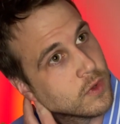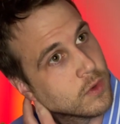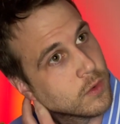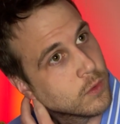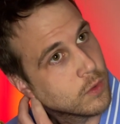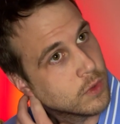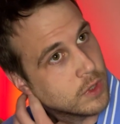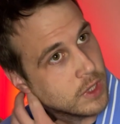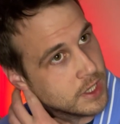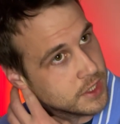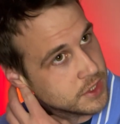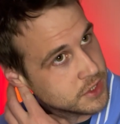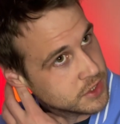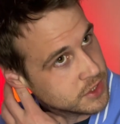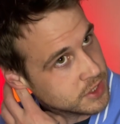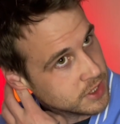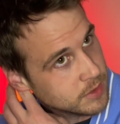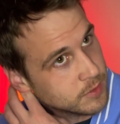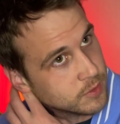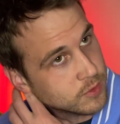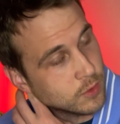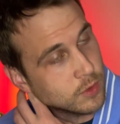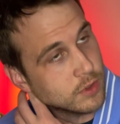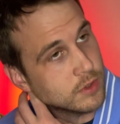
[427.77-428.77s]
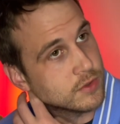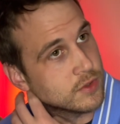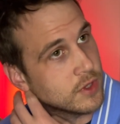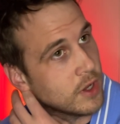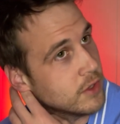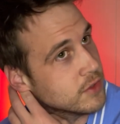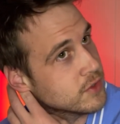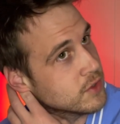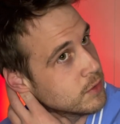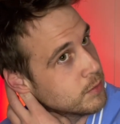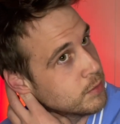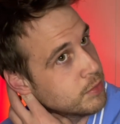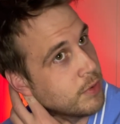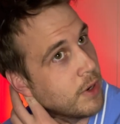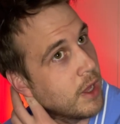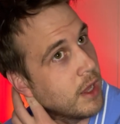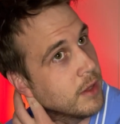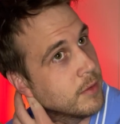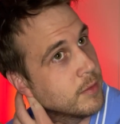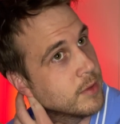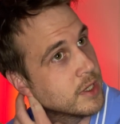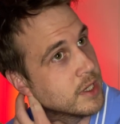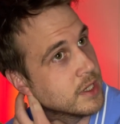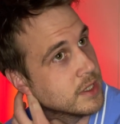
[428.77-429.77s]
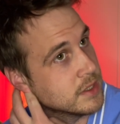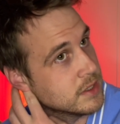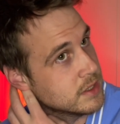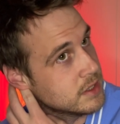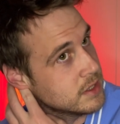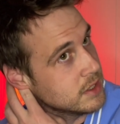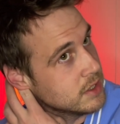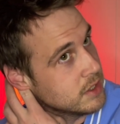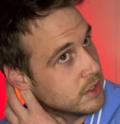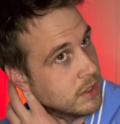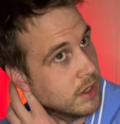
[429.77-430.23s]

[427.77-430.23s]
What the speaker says: relationships. Well, it was also probably because,